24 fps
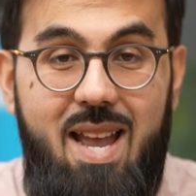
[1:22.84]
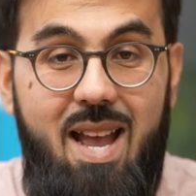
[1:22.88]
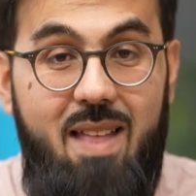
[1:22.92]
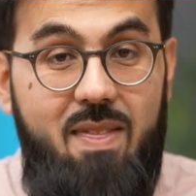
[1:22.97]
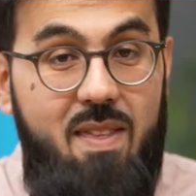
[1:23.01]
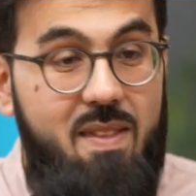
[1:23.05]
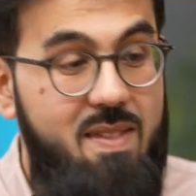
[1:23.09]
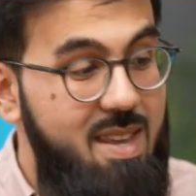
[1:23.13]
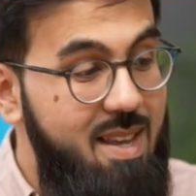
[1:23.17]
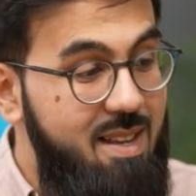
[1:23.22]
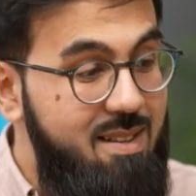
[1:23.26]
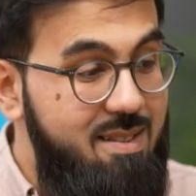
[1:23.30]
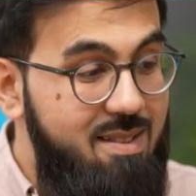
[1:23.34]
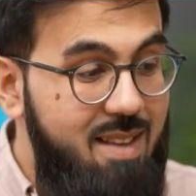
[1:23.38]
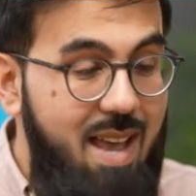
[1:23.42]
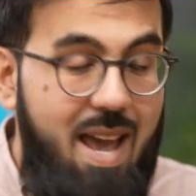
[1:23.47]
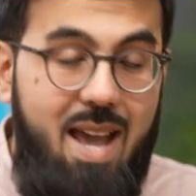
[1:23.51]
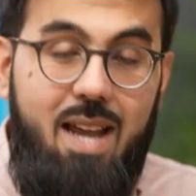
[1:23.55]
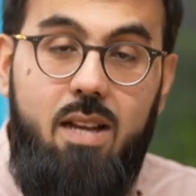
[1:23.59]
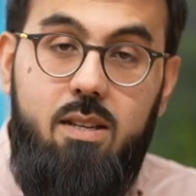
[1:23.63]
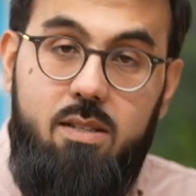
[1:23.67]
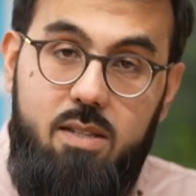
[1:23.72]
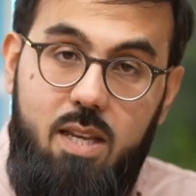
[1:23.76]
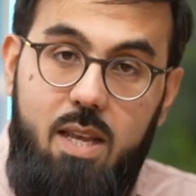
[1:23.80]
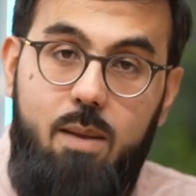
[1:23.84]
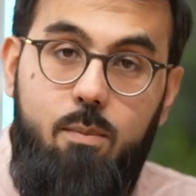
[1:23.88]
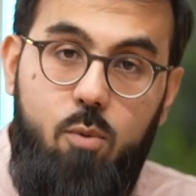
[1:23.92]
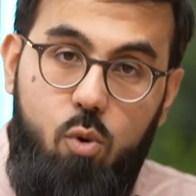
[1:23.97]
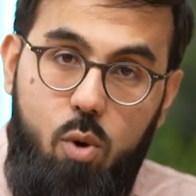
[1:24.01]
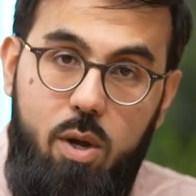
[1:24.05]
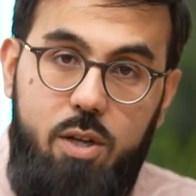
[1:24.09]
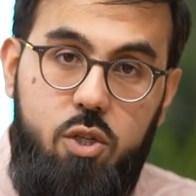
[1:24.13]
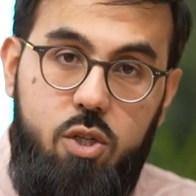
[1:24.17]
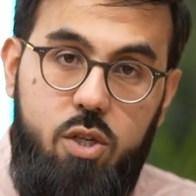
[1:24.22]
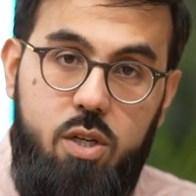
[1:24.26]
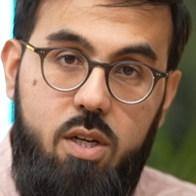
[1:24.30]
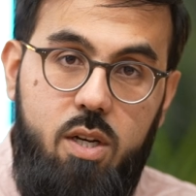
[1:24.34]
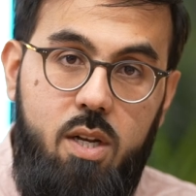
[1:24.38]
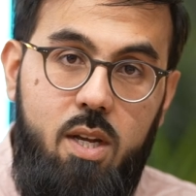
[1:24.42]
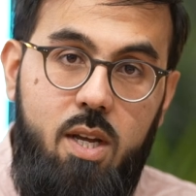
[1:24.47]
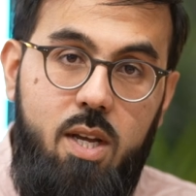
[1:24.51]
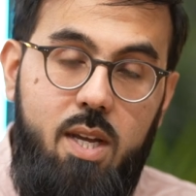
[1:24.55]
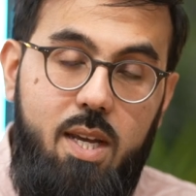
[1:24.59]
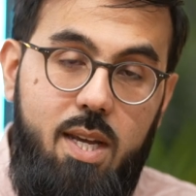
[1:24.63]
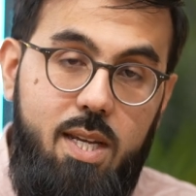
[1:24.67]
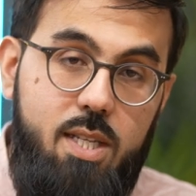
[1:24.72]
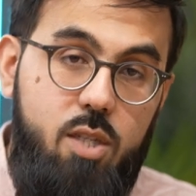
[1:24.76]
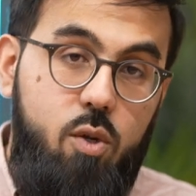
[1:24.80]
And then the exact same question
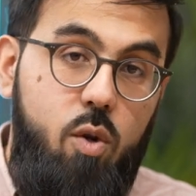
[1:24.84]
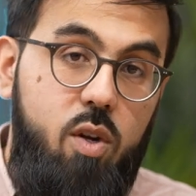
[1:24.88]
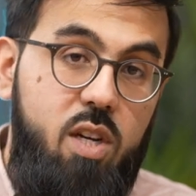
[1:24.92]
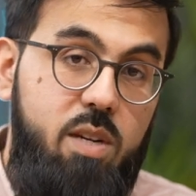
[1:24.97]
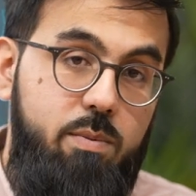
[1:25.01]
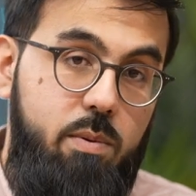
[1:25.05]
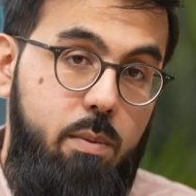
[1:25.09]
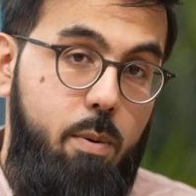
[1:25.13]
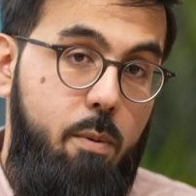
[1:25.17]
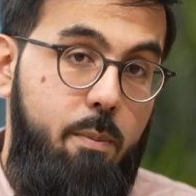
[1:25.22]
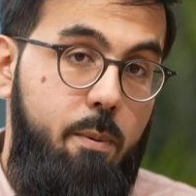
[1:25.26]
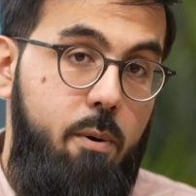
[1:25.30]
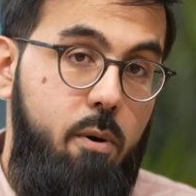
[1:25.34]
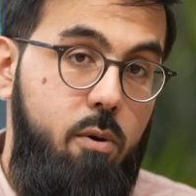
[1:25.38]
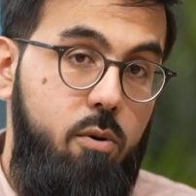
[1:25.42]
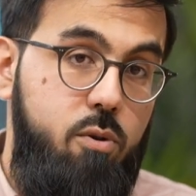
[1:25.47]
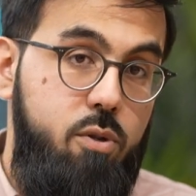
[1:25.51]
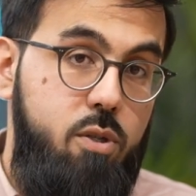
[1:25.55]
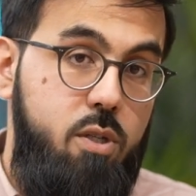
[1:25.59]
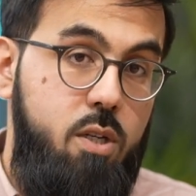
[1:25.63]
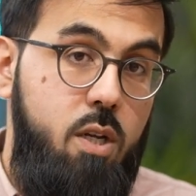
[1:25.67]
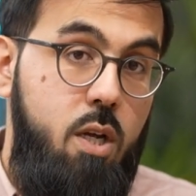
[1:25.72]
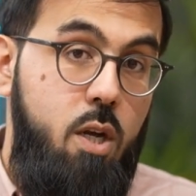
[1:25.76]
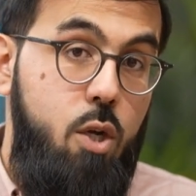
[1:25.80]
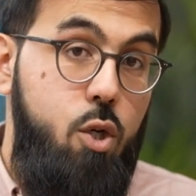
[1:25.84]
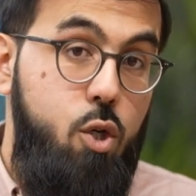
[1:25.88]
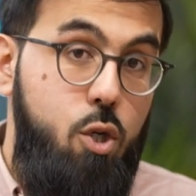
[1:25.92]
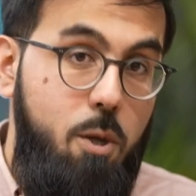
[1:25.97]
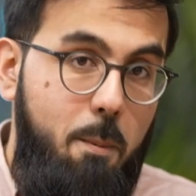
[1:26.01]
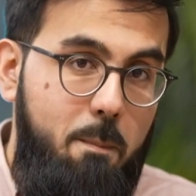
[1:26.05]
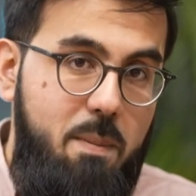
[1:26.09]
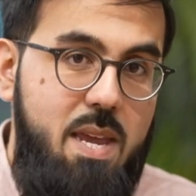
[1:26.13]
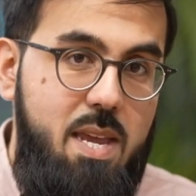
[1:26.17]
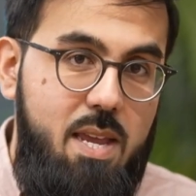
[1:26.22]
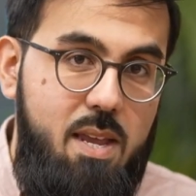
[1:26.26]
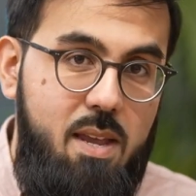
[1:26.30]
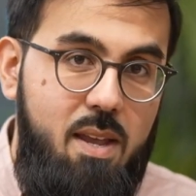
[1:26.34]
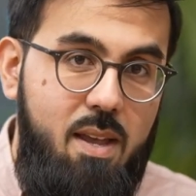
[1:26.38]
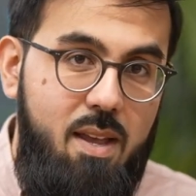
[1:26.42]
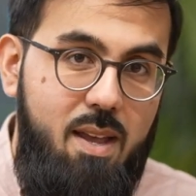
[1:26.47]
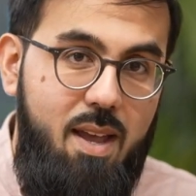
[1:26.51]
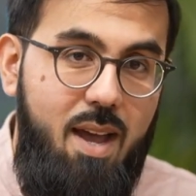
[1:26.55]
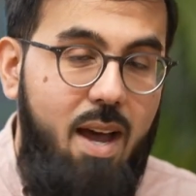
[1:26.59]
is going to be proposed to me,